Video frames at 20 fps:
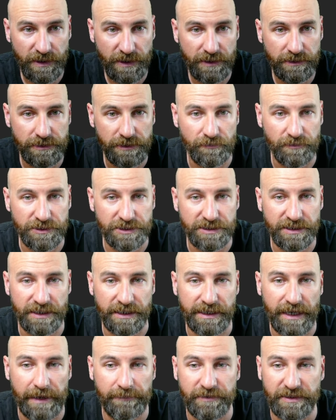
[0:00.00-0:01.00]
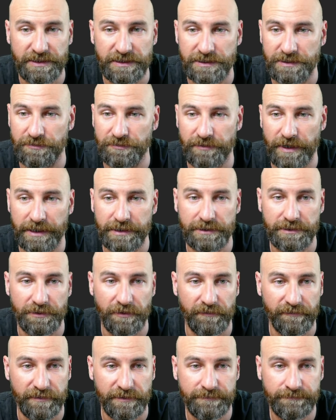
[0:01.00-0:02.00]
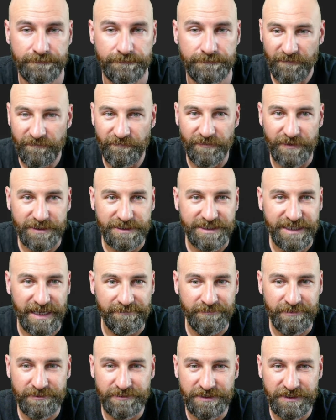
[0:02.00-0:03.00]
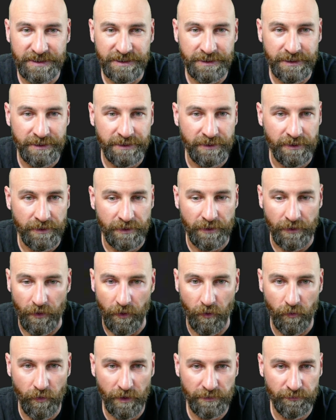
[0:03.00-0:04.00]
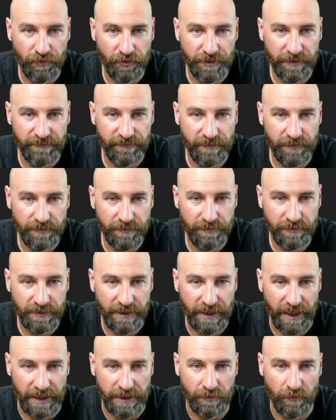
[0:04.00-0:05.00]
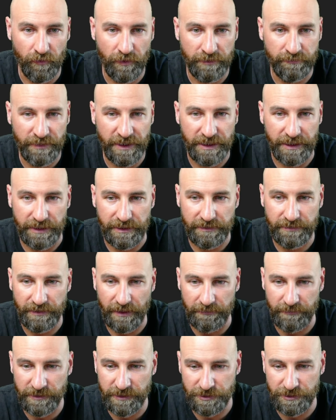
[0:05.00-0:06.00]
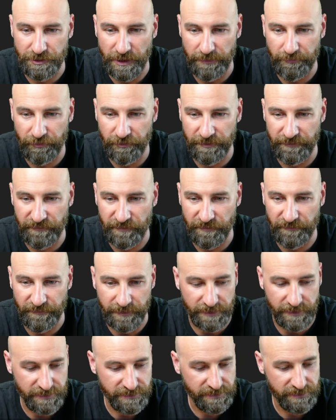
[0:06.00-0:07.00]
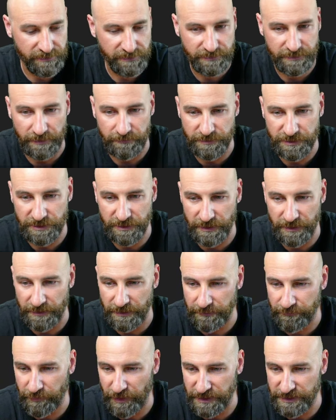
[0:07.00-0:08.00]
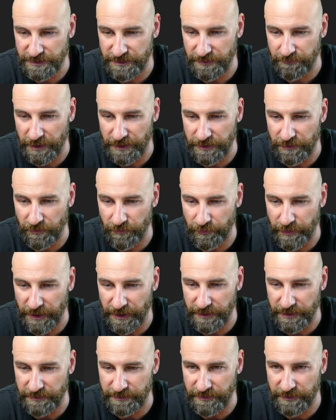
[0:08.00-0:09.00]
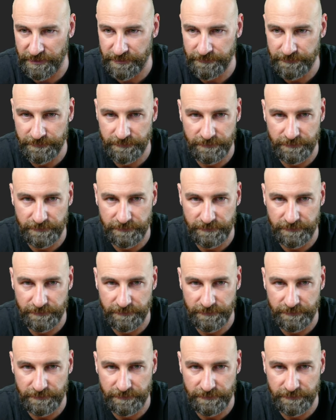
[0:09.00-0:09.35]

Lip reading: So we're just going to copy this directly over. First time using 01 Preview and 01 Mini. I'm going to try Preview first. So I'm just going to paste in my notepad in there.